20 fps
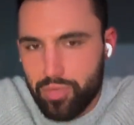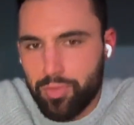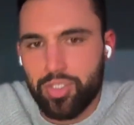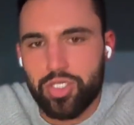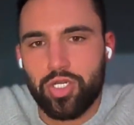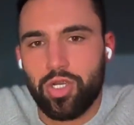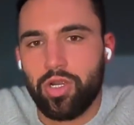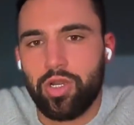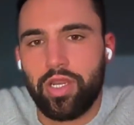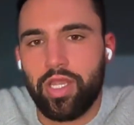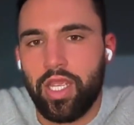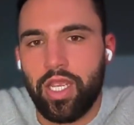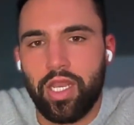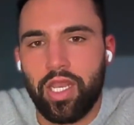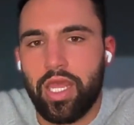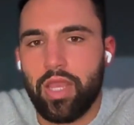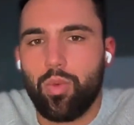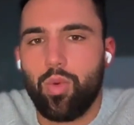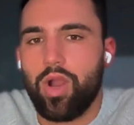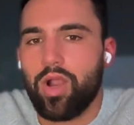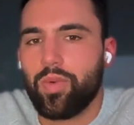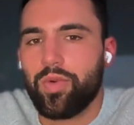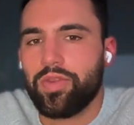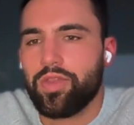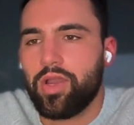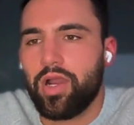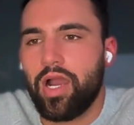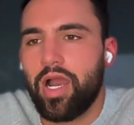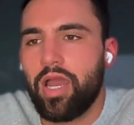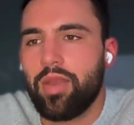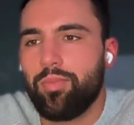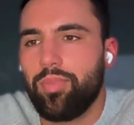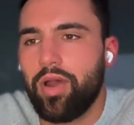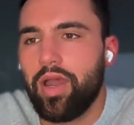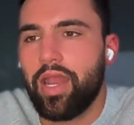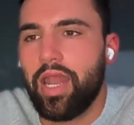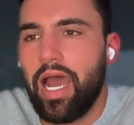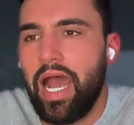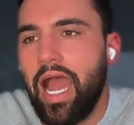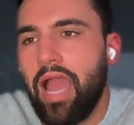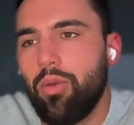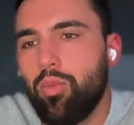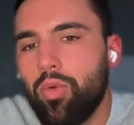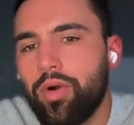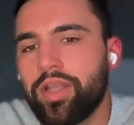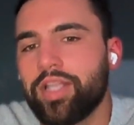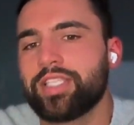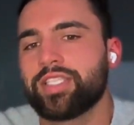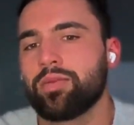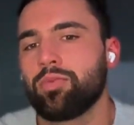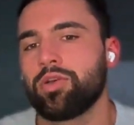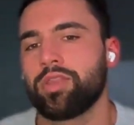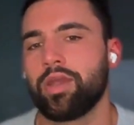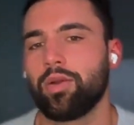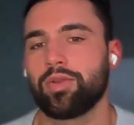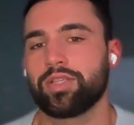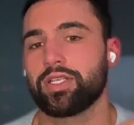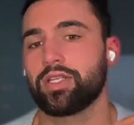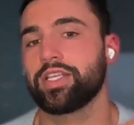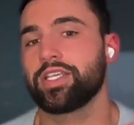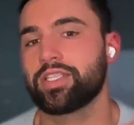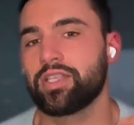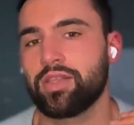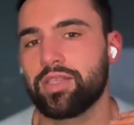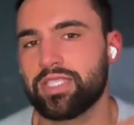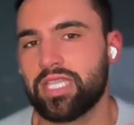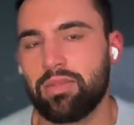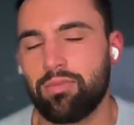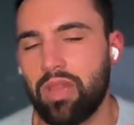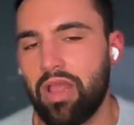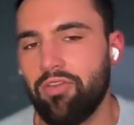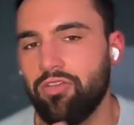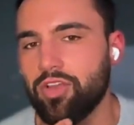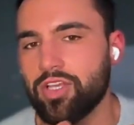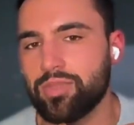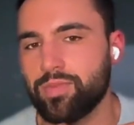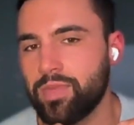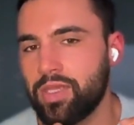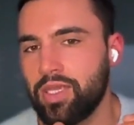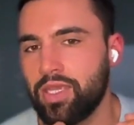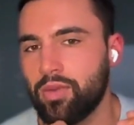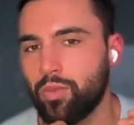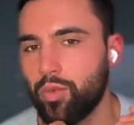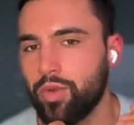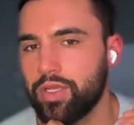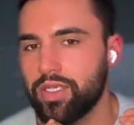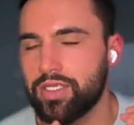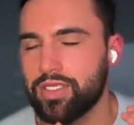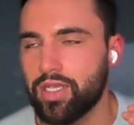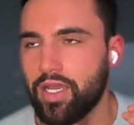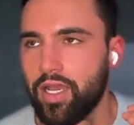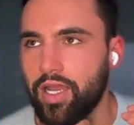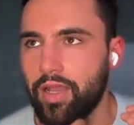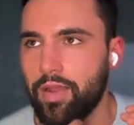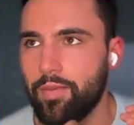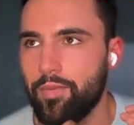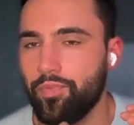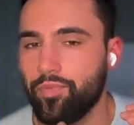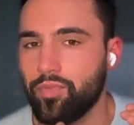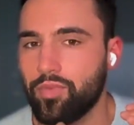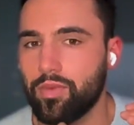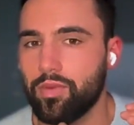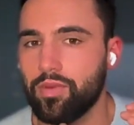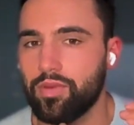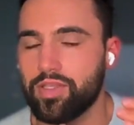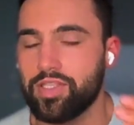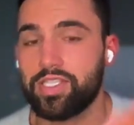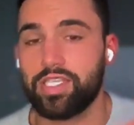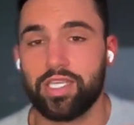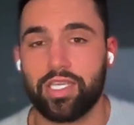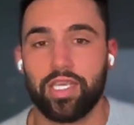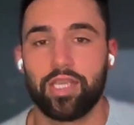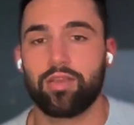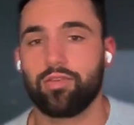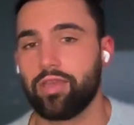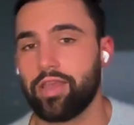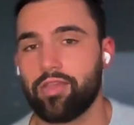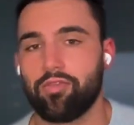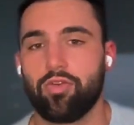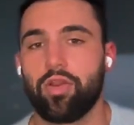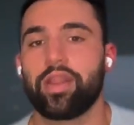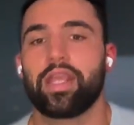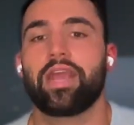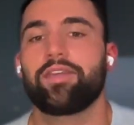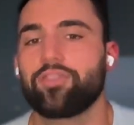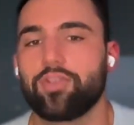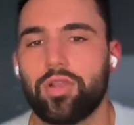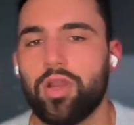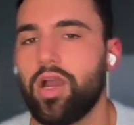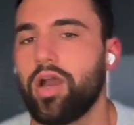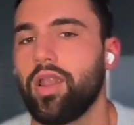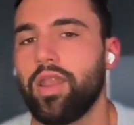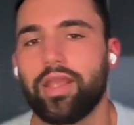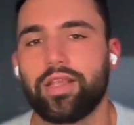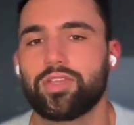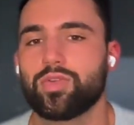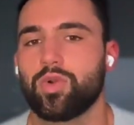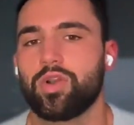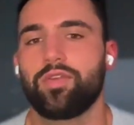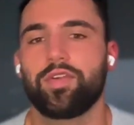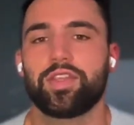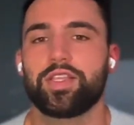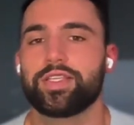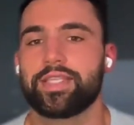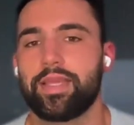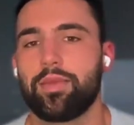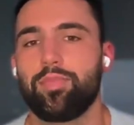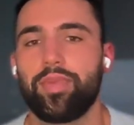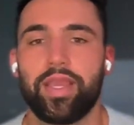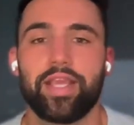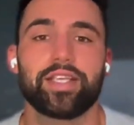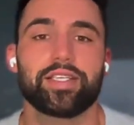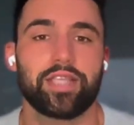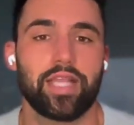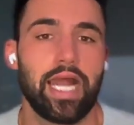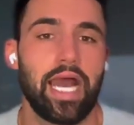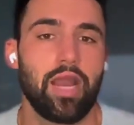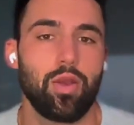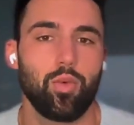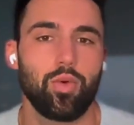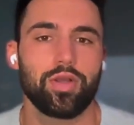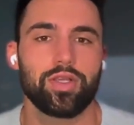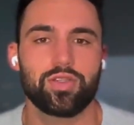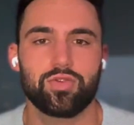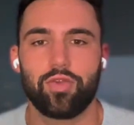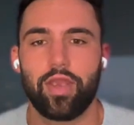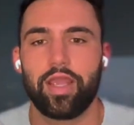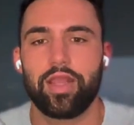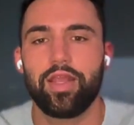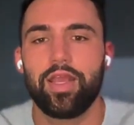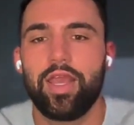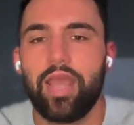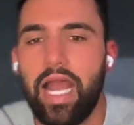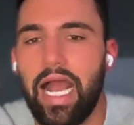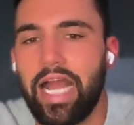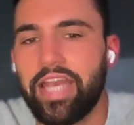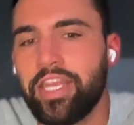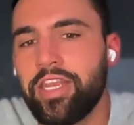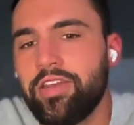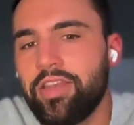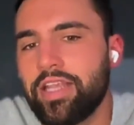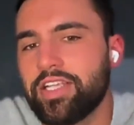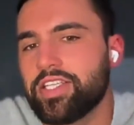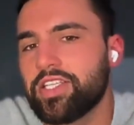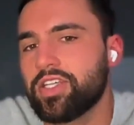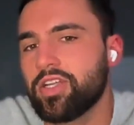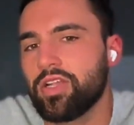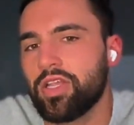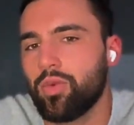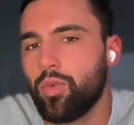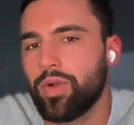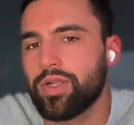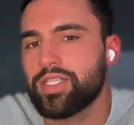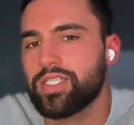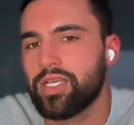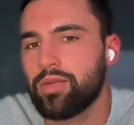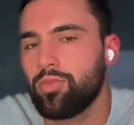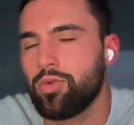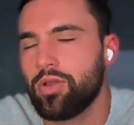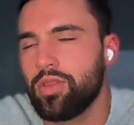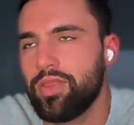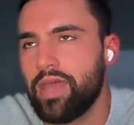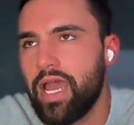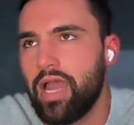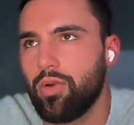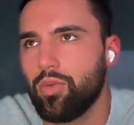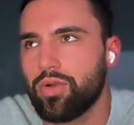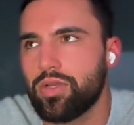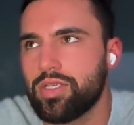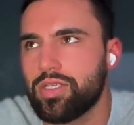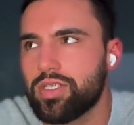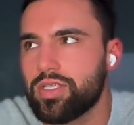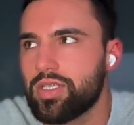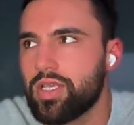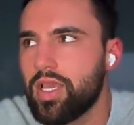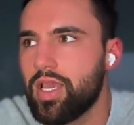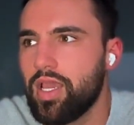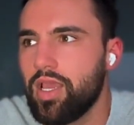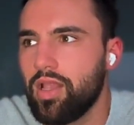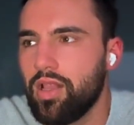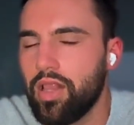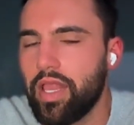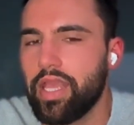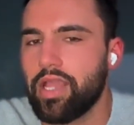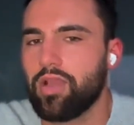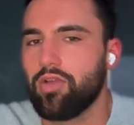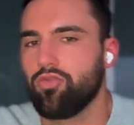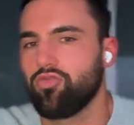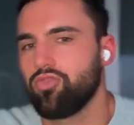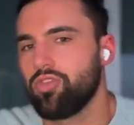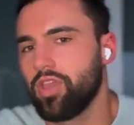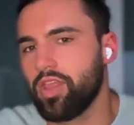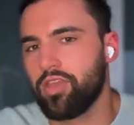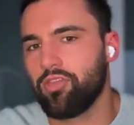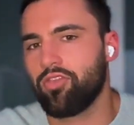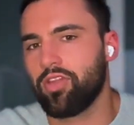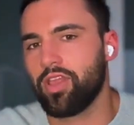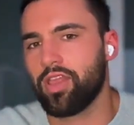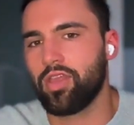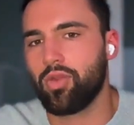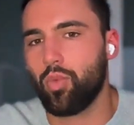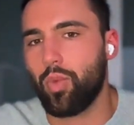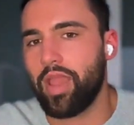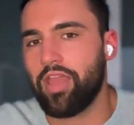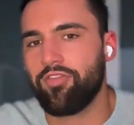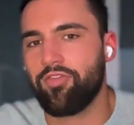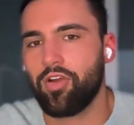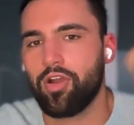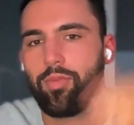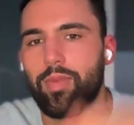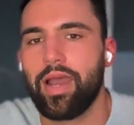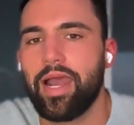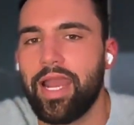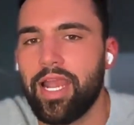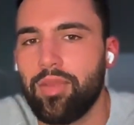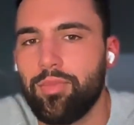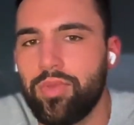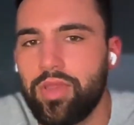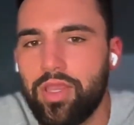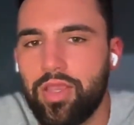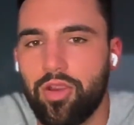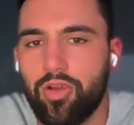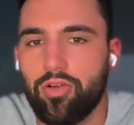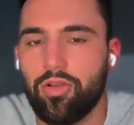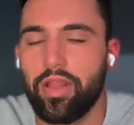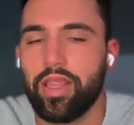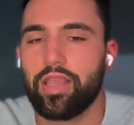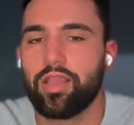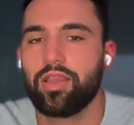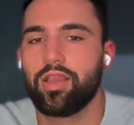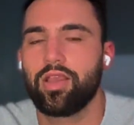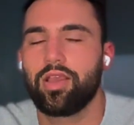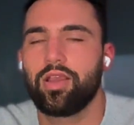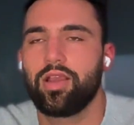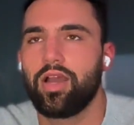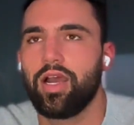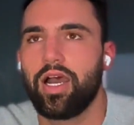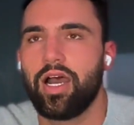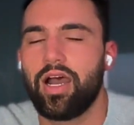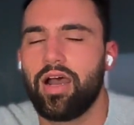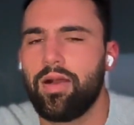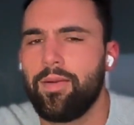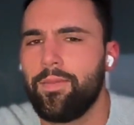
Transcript: spiritual maturity and like walk with God, but I wanted someone that was at least on the same level as me and was um, seeking like running after God like sort of at the same pace that I was, right? I didn't necessarily want someone that was like really really way far behind me or like